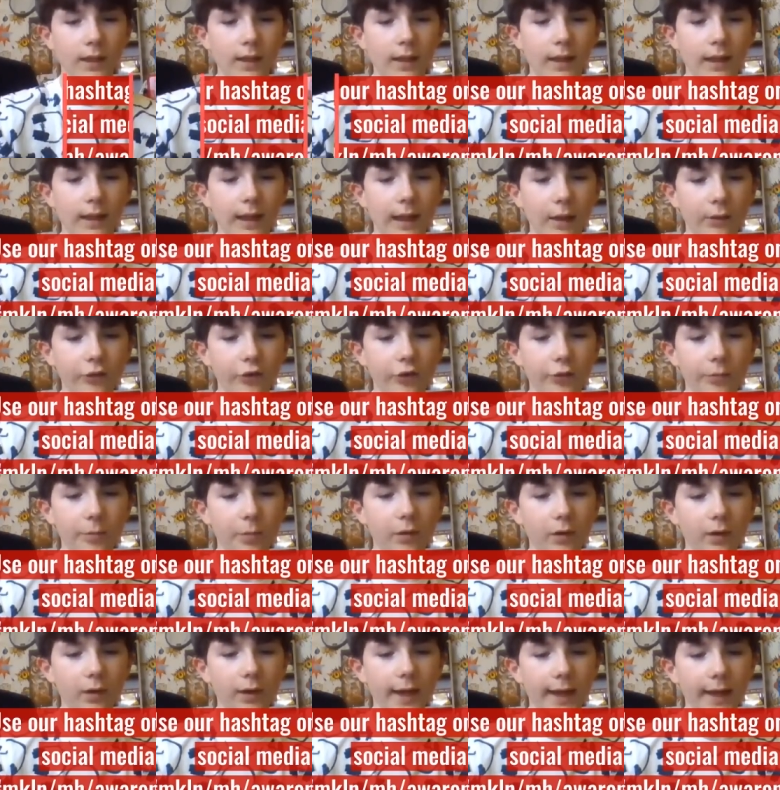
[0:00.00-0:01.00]
How does
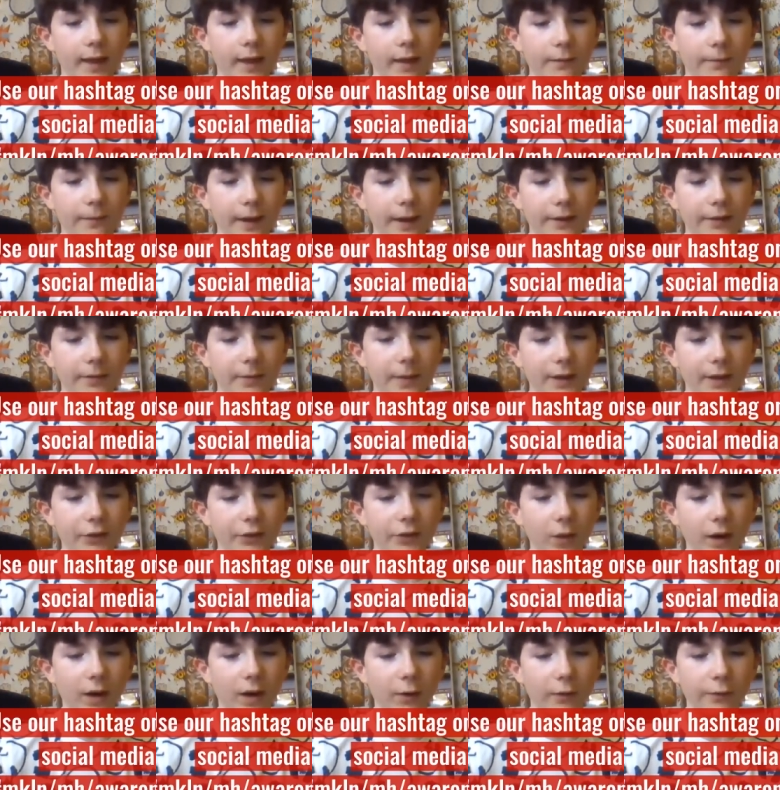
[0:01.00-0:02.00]
bullying affect
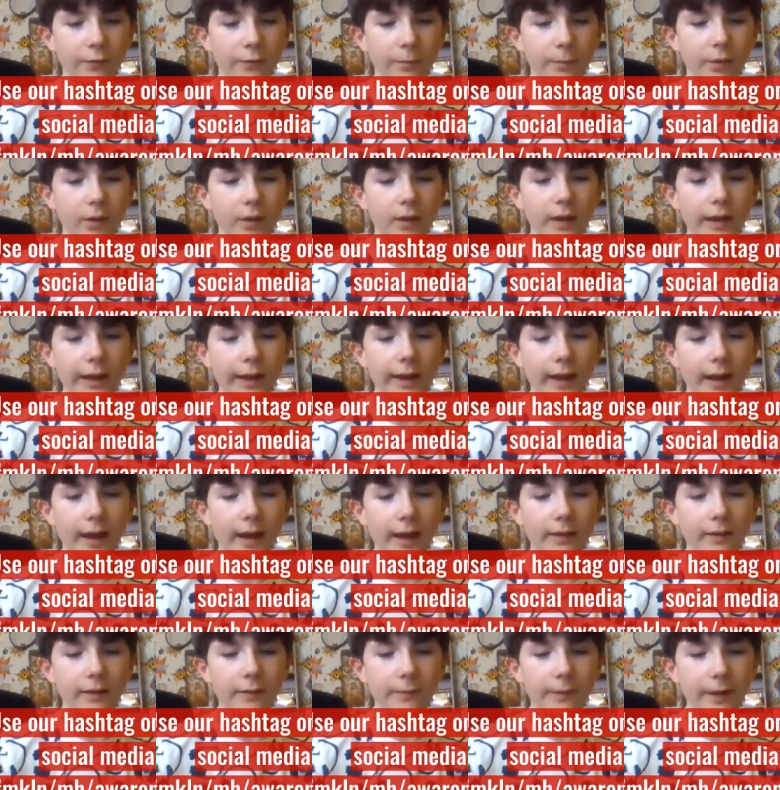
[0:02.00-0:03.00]
mental health? Bullying
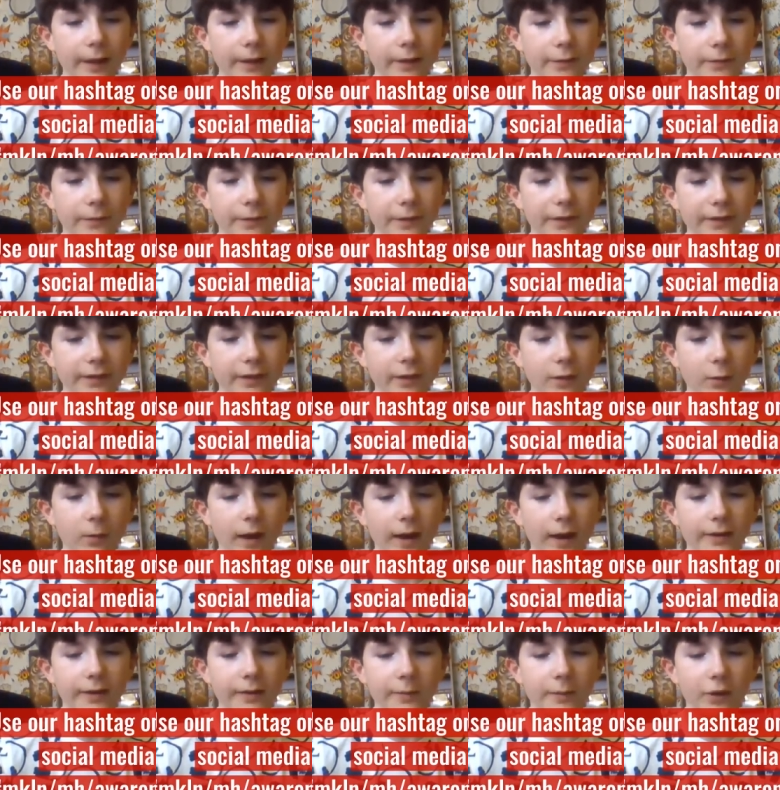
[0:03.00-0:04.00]
can affect physical
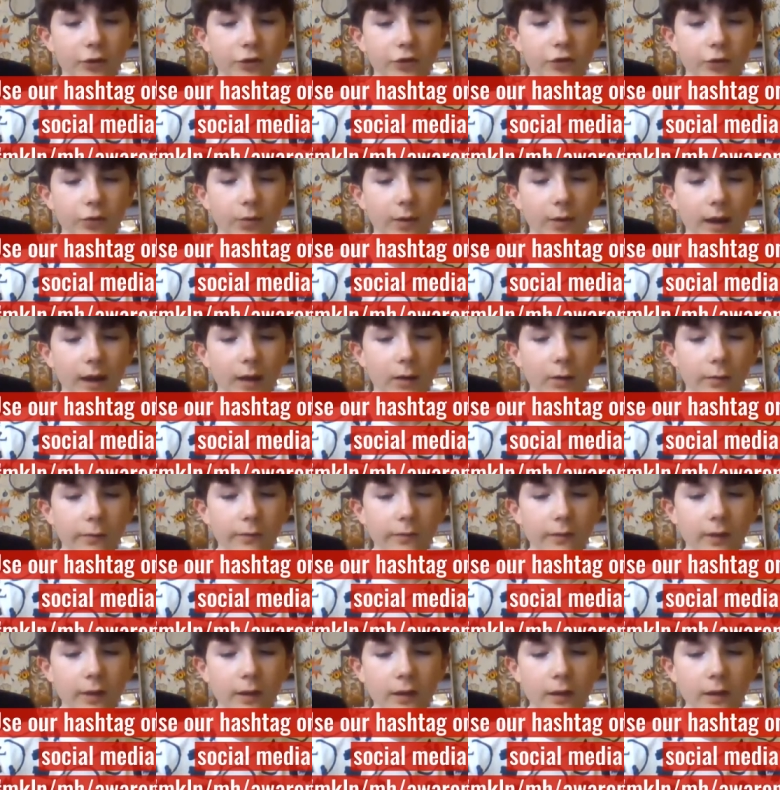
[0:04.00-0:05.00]
and emotional health,
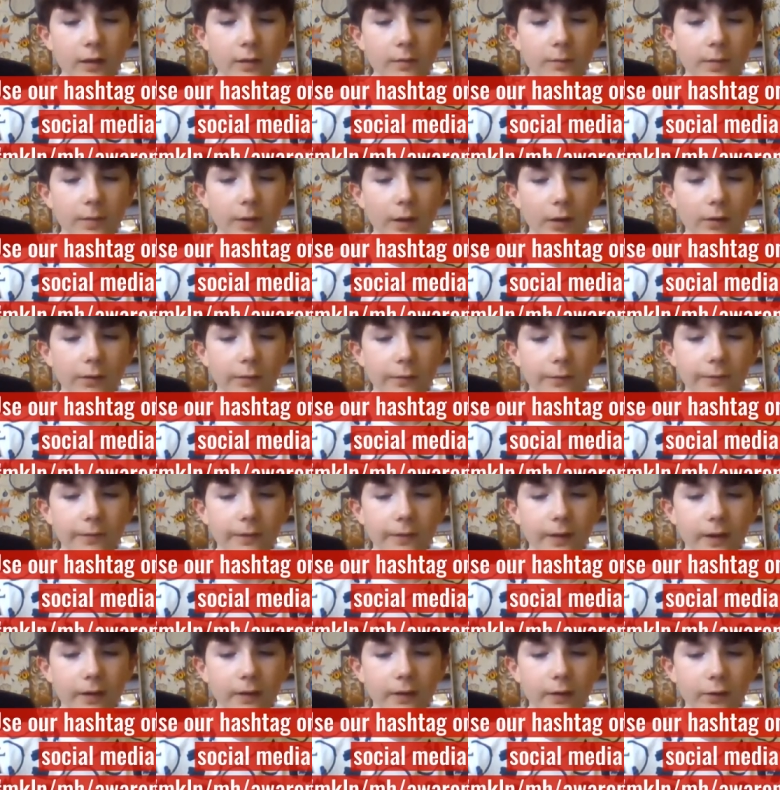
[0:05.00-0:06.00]
both
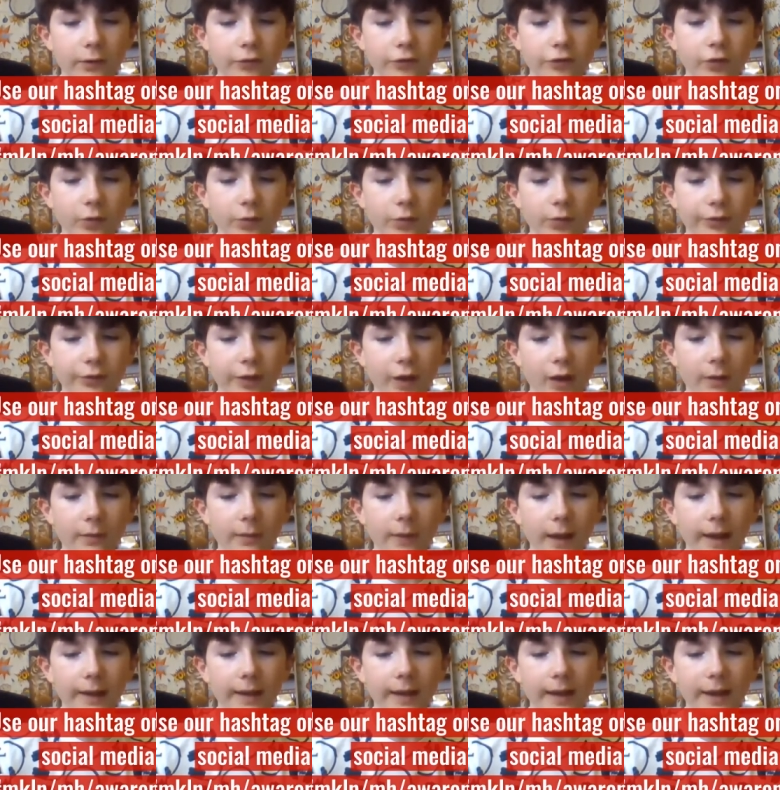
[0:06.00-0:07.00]
in the short term
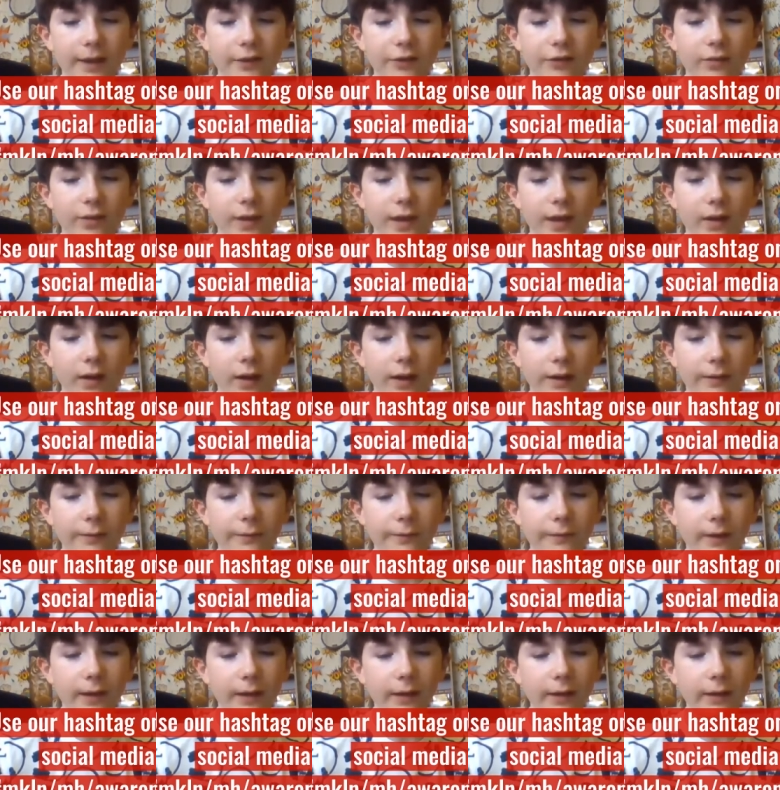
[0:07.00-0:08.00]
and later in life.
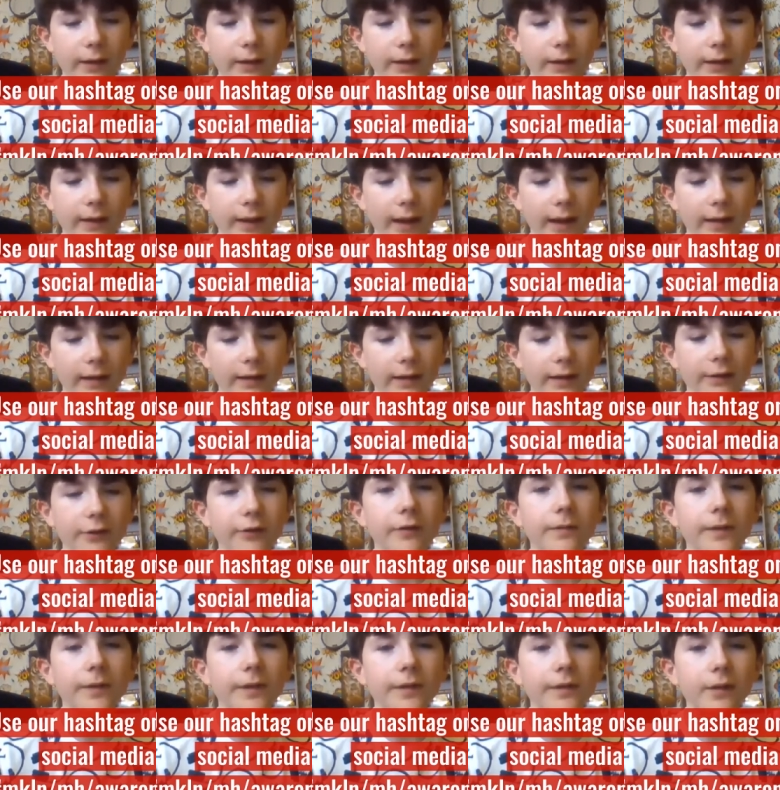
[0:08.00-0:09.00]
It can lead
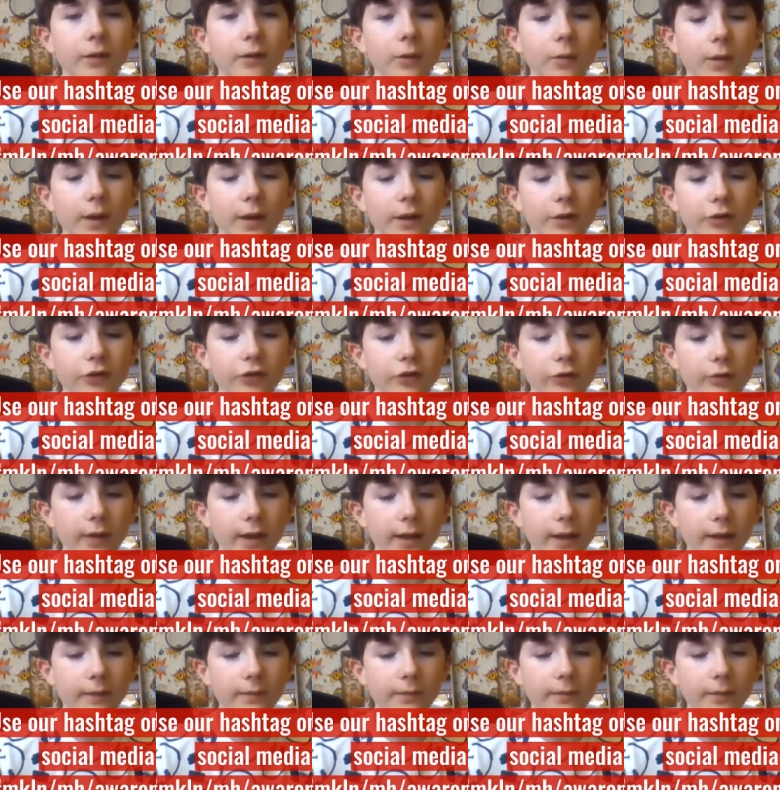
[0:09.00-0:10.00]
to physical
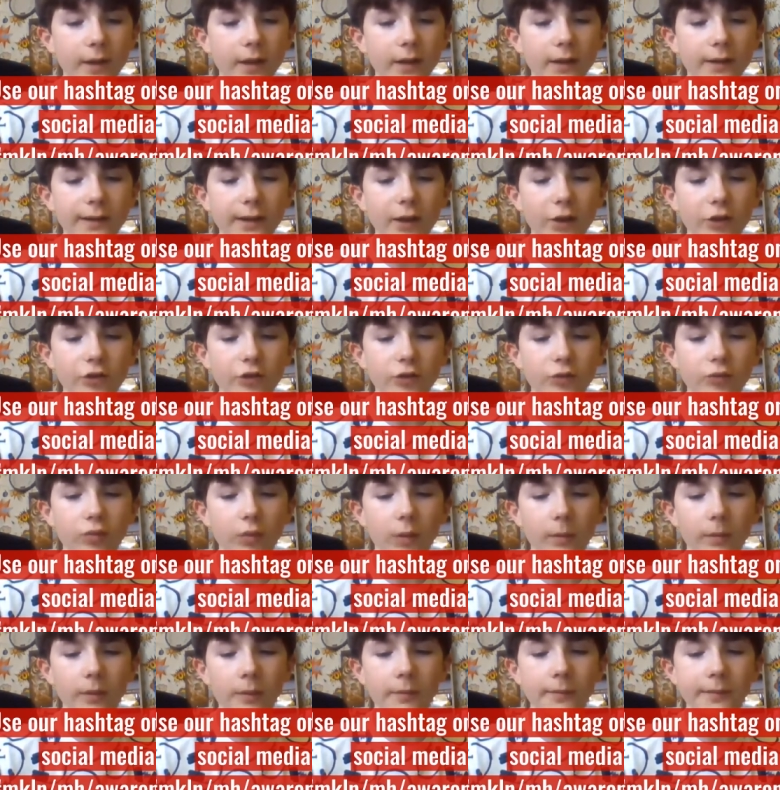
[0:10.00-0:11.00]
injury, social
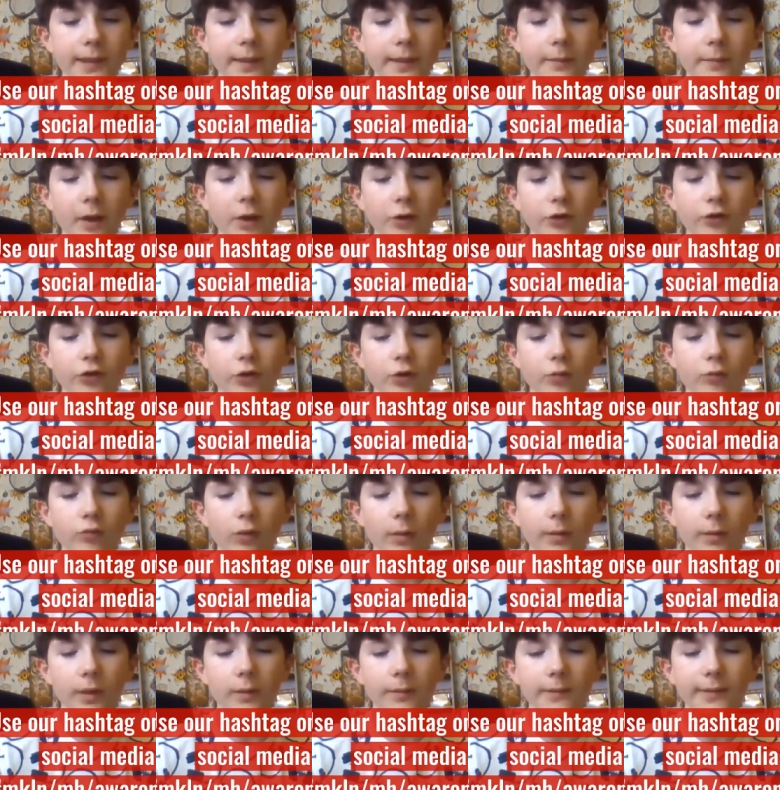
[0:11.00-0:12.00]
problems, emotional
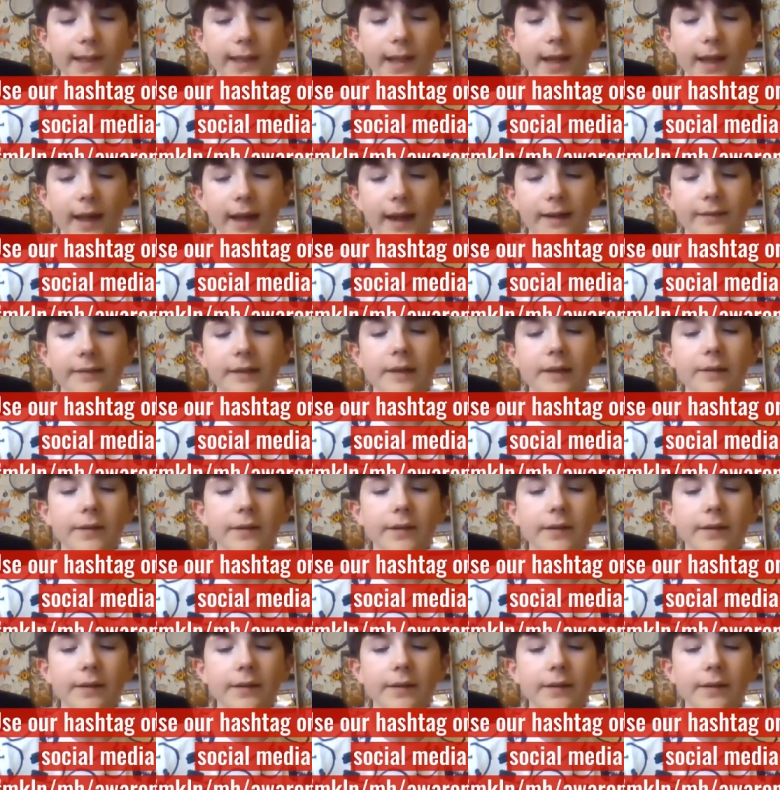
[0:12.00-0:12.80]
problems, and even